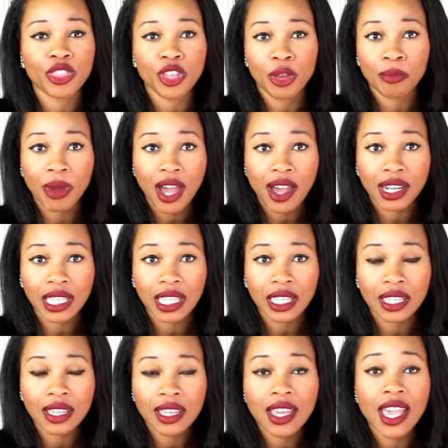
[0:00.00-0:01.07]
their
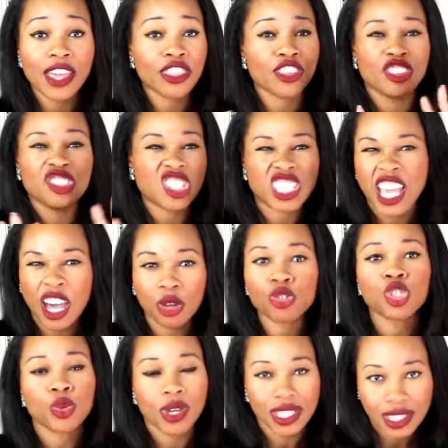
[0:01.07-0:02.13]
body and they're just out
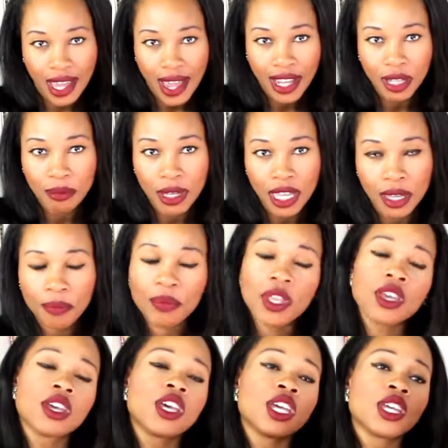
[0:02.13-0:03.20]
to attack me,
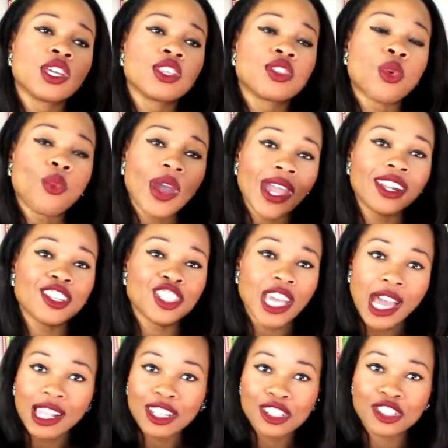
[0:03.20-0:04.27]
the way to
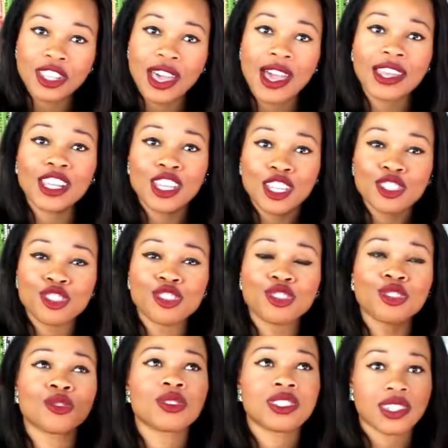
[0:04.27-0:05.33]
challenge that is
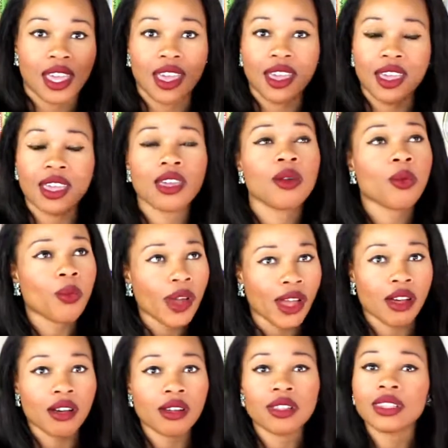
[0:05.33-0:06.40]
to say,
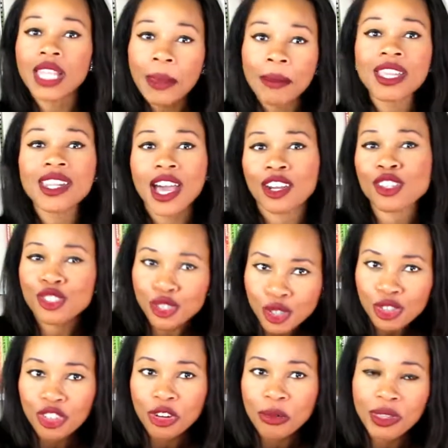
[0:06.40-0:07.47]
well, let me not
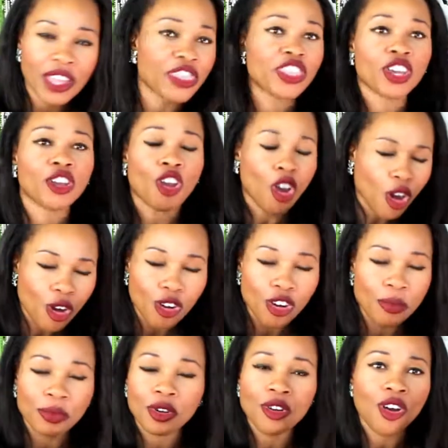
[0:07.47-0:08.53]
assume that they're
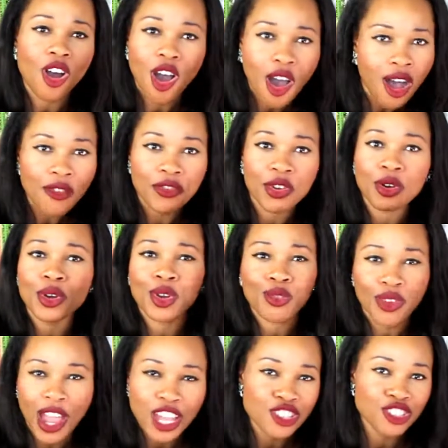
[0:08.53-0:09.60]
horrible, awful,
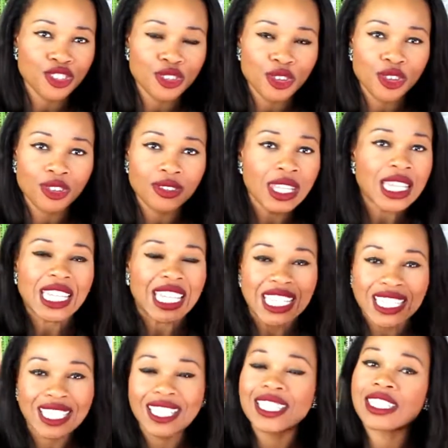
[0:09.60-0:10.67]
irrational,
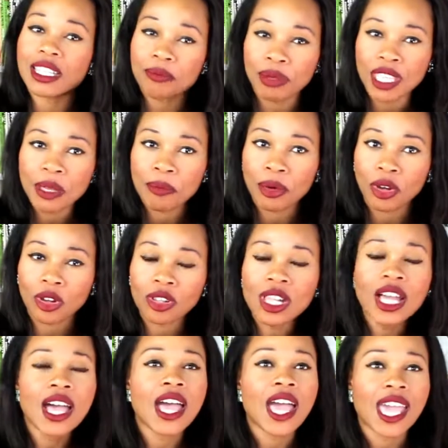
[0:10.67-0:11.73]
indecent people,
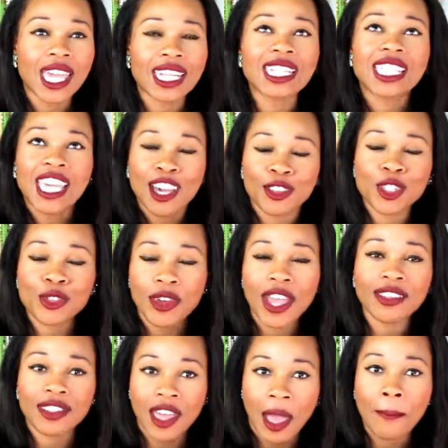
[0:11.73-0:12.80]
and
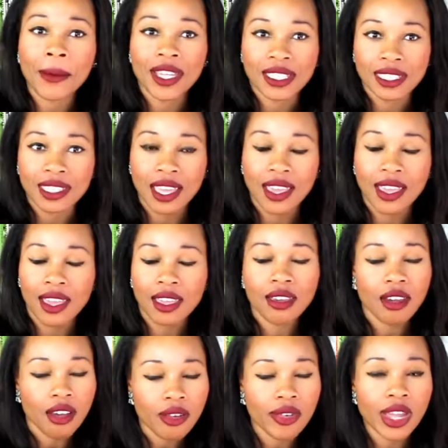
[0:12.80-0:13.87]
counteract that by
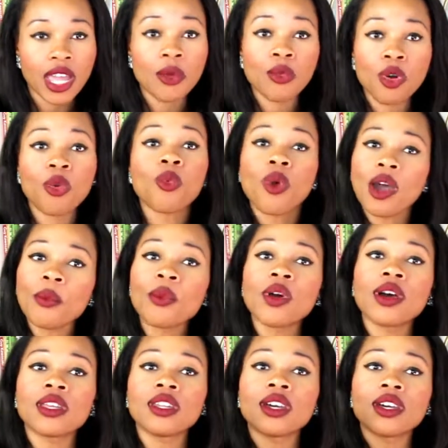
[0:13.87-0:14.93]
saying, all right, well, what
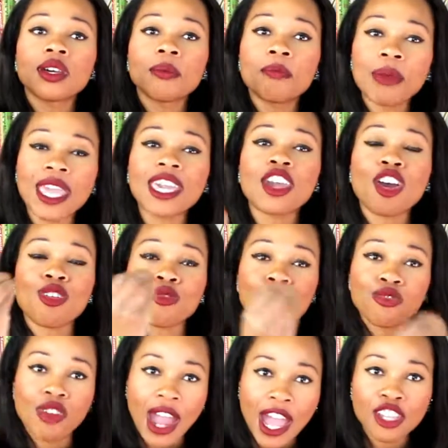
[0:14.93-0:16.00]
would make a
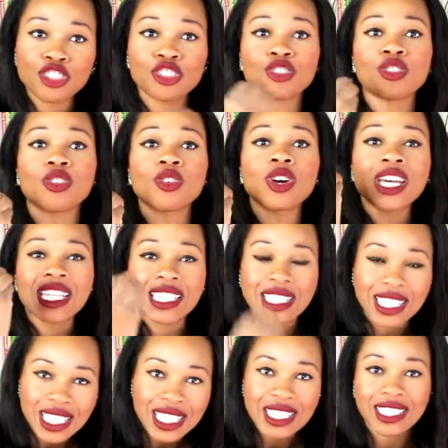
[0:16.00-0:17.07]
rational,
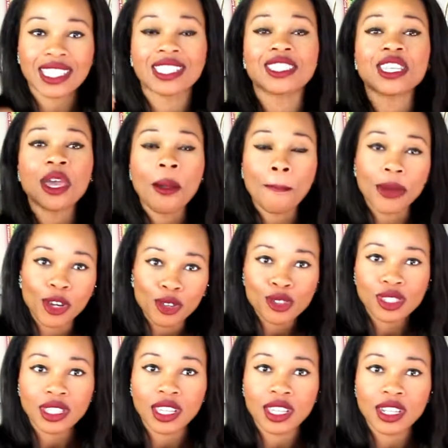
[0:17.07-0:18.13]
decent
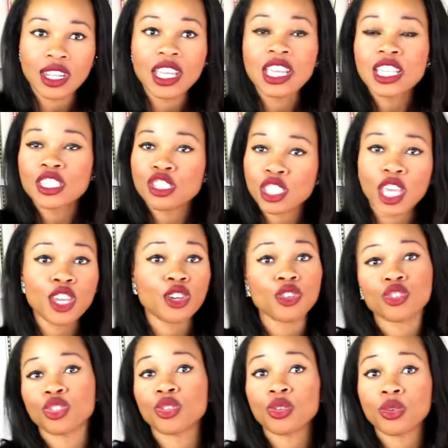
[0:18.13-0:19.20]
person say
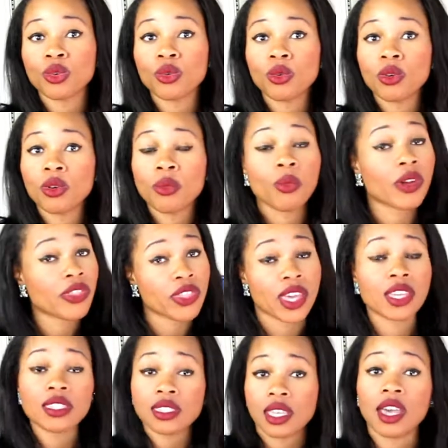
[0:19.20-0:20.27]
or do what
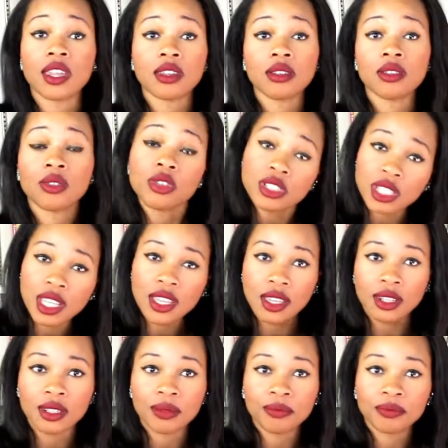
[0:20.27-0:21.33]
they said or did?